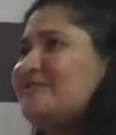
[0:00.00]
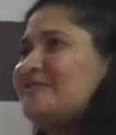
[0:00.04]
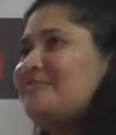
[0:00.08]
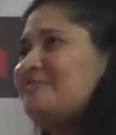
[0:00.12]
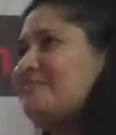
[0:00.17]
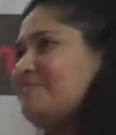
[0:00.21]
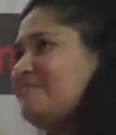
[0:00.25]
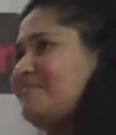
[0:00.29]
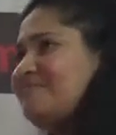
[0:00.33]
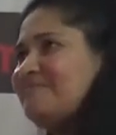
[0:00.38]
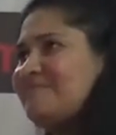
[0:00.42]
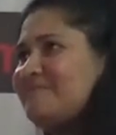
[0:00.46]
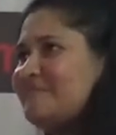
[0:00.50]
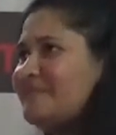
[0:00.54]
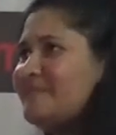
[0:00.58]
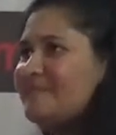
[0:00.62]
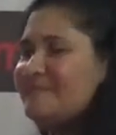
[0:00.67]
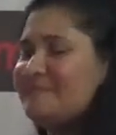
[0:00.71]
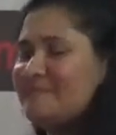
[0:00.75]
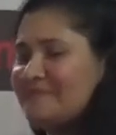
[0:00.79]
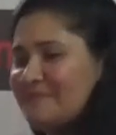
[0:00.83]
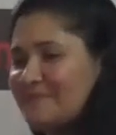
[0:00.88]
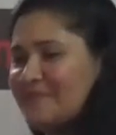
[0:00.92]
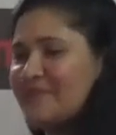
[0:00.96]

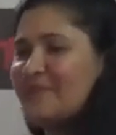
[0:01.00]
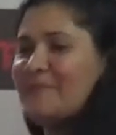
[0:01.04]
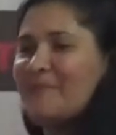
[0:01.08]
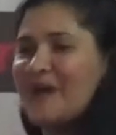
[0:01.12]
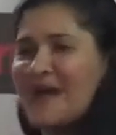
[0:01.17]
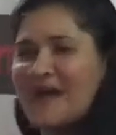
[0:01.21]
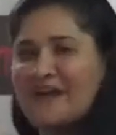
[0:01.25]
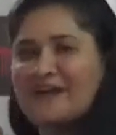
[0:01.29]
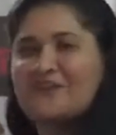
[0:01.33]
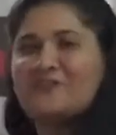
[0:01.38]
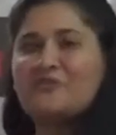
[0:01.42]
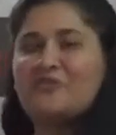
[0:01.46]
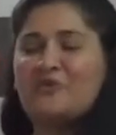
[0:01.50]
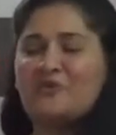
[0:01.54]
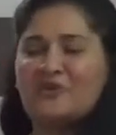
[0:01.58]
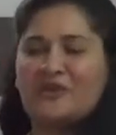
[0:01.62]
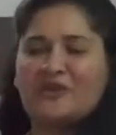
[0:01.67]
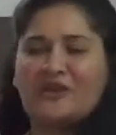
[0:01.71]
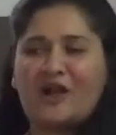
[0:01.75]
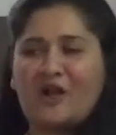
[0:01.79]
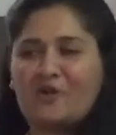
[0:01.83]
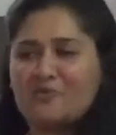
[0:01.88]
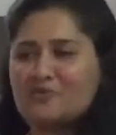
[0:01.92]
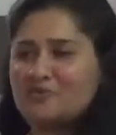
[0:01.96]
the man
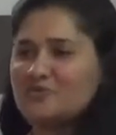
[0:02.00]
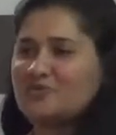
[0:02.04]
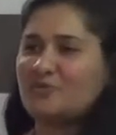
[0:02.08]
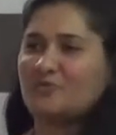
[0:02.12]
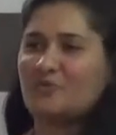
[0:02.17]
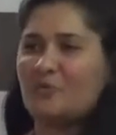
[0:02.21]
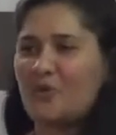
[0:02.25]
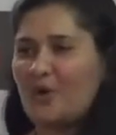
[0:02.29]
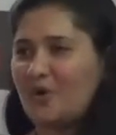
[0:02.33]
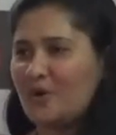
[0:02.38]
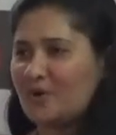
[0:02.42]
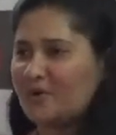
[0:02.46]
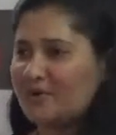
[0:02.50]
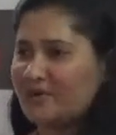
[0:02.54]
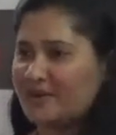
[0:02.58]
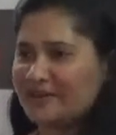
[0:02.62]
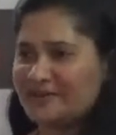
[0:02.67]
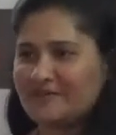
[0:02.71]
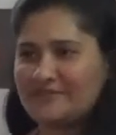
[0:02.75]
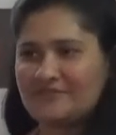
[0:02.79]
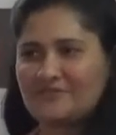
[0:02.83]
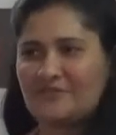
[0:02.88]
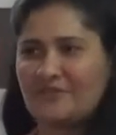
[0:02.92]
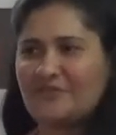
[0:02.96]
going out to war and